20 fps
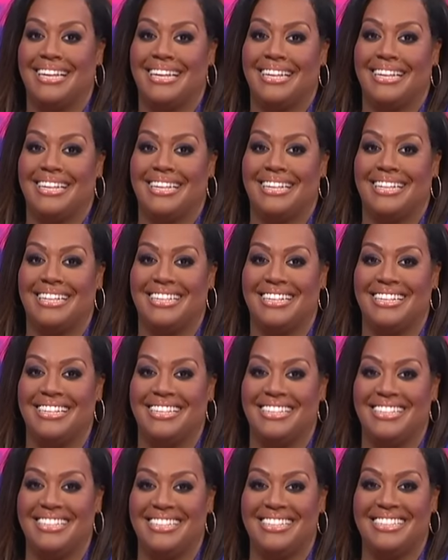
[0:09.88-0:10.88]

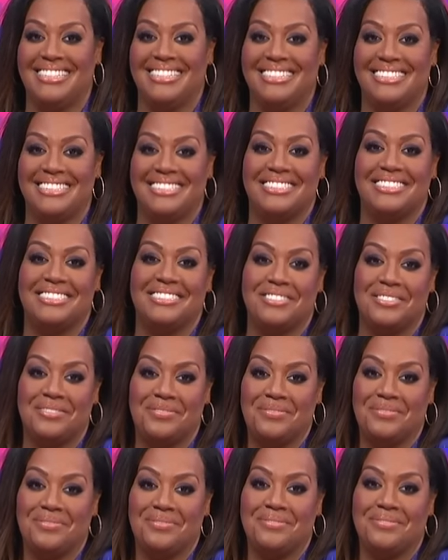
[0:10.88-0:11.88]

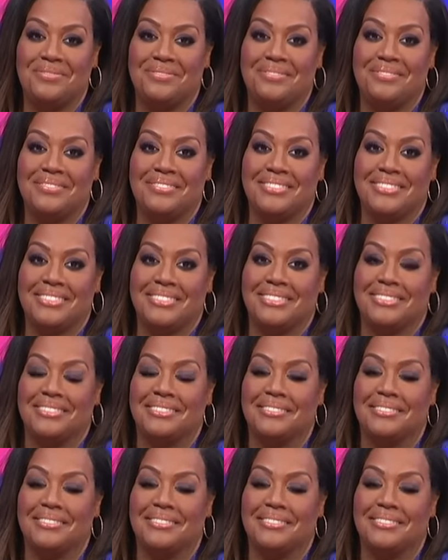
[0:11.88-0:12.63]
[no speech]